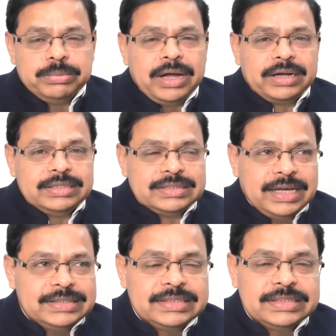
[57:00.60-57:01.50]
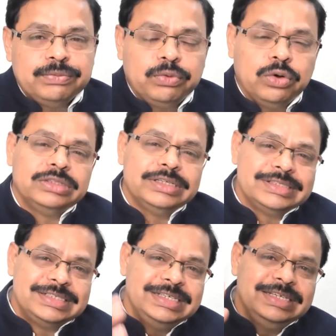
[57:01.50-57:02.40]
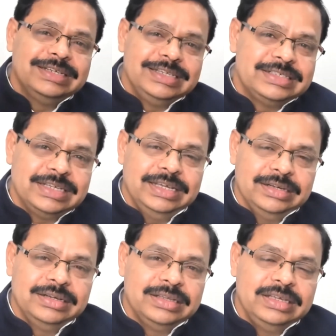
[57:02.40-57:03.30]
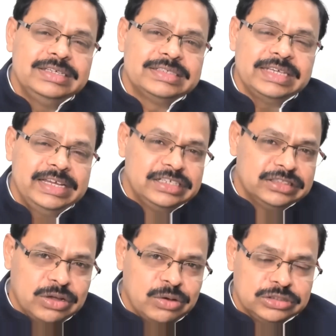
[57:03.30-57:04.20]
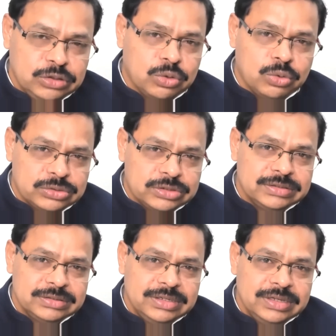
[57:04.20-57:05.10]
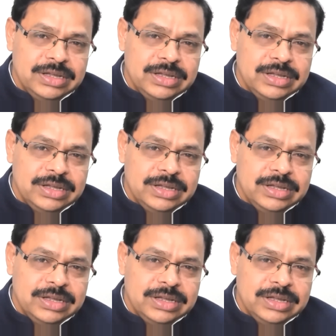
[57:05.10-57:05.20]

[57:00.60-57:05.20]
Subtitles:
market sizes for the tea retail is 18,000 crores,